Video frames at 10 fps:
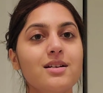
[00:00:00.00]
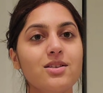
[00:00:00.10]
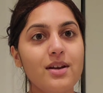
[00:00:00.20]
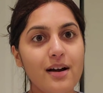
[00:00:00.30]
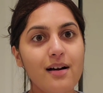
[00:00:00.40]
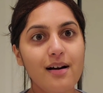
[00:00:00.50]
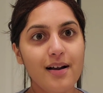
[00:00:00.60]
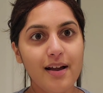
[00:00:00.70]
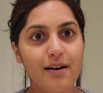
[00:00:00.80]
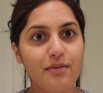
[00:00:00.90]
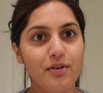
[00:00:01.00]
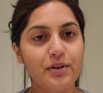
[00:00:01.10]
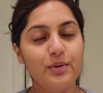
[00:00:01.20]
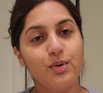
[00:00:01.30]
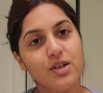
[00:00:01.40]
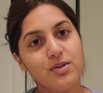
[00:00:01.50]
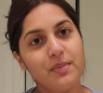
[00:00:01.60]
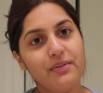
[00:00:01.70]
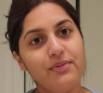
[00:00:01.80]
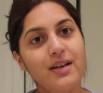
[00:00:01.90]
So now I have already washed
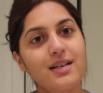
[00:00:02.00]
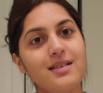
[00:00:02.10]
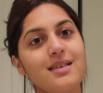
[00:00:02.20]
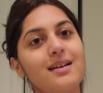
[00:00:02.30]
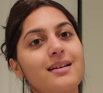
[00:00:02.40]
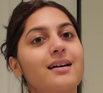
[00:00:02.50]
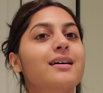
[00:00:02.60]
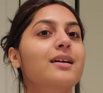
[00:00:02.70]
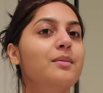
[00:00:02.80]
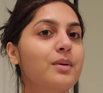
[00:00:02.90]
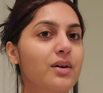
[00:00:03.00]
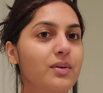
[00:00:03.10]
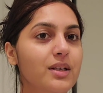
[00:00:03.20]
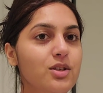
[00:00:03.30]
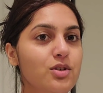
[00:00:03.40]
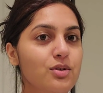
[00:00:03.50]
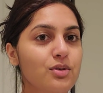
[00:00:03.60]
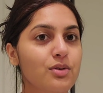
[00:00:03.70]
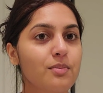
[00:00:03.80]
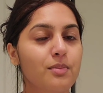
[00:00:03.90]
my face and I am going
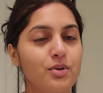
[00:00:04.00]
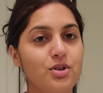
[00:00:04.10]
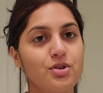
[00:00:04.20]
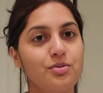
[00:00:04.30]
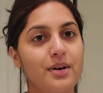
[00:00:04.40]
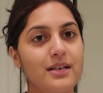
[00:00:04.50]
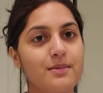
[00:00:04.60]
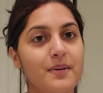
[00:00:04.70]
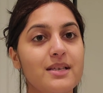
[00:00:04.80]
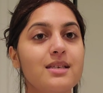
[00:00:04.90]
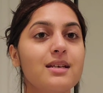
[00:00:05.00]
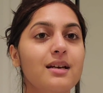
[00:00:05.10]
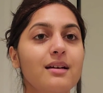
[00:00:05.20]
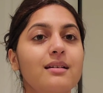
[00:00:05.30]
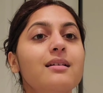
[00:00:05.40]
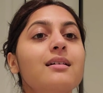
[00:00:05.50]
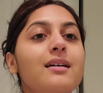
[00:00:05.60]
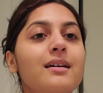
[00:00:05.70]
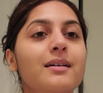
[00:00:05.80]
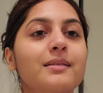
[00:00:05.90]
to moisturize my skin.
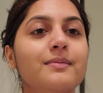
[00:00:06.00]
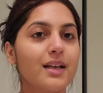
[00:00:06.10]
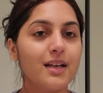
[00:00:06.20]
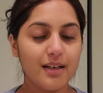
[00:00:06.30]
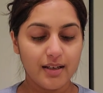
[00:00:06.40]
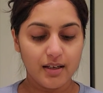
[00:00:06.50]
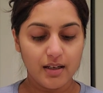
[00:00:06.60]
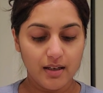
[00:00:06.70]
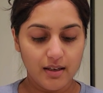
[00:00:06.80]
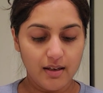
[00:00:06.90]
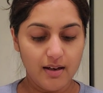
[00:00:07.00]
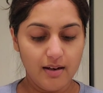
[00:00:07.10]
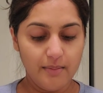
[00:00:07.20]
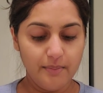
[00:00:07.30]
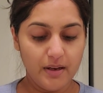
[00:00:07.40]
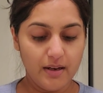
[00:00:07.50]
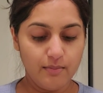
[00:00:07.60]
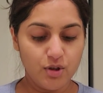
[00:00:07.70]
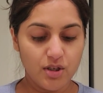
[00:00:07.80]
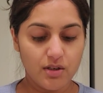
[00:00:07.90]
I
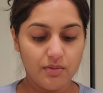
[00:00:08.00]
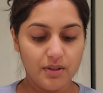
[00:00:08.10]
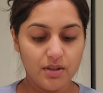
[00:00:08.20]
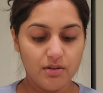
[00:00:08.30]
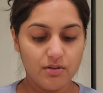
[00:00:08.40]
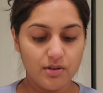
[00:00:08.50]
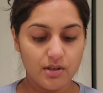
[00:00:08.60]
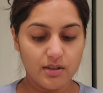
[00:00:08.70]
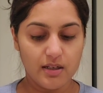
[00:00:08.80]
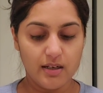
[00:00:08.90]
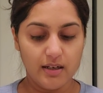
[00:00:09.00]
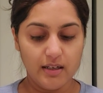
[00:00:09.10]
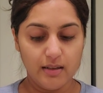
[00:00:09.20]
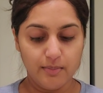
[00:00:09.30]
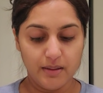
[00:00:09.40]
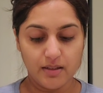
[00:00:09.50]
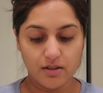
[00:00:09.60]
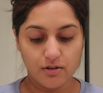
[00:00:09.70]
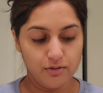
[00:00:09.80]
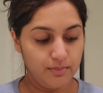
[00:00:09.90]
am just going to use a tiny bit
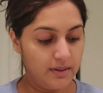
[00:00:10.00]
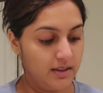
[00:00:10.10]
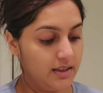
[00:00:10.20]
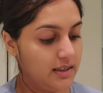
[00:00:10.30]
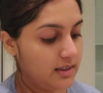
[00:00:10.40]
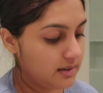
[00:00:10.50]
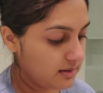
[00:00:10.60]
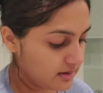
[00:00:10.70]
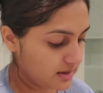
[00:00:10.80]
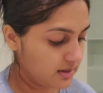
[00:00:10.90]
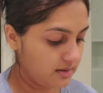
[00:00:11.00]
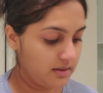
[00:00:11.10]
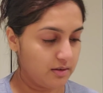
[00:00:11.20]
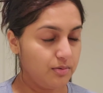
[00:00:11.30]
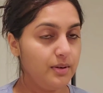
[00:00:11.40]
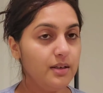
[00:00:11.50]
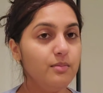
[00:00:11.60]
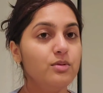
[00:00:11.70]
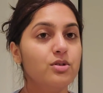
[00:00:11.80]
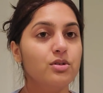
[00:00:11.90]
of my daily
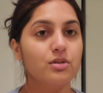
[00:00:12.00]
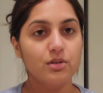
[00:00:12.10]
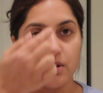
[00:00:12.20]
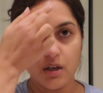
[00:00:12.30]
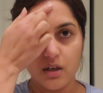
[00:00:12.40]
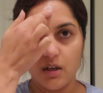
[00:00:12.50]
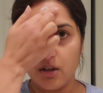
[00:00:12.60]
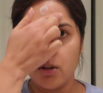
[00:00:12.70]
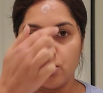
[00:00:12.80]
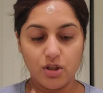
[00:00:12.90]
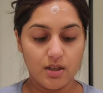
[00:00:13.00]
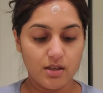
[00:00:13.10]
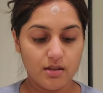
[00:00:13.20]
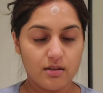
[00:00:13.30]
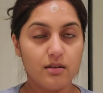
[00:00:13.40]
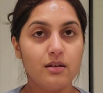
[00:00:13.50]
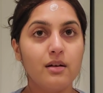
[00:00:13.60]
cream to just